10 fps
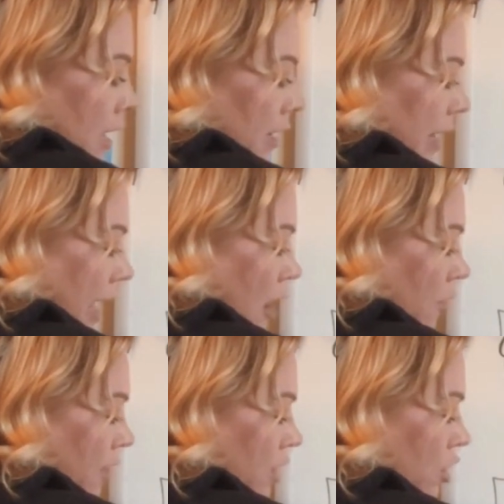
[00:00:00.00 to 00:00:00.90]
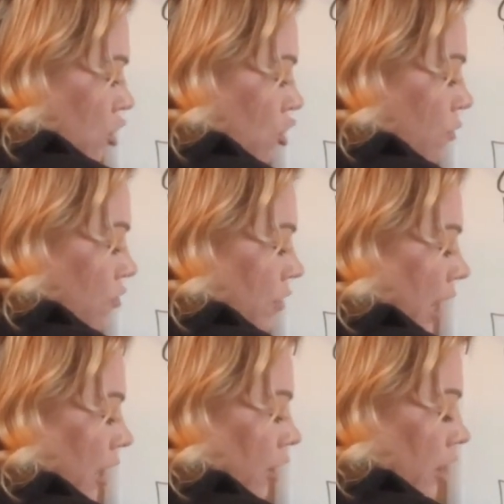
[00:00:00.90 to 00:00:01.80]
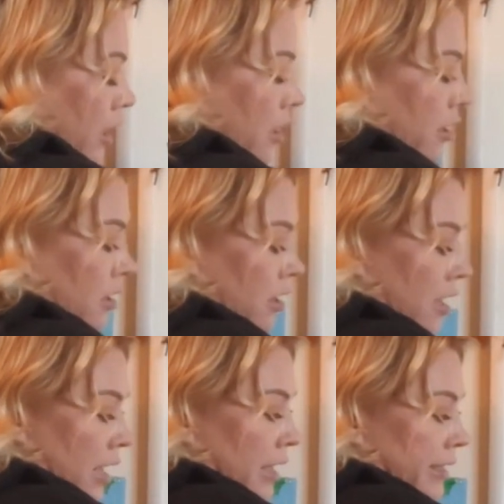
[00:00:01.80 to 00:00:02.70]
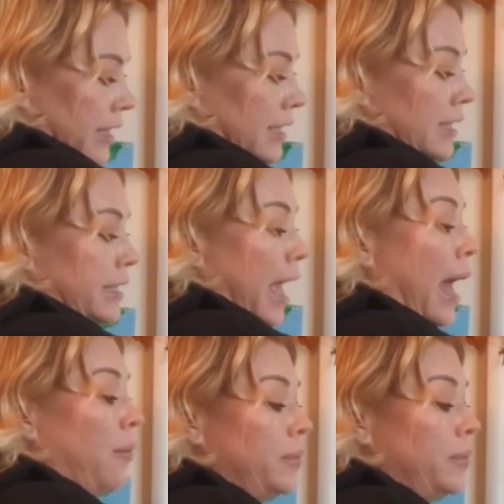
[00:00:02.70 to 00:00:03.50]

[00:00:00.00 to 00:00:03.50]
Now the numerator tells us how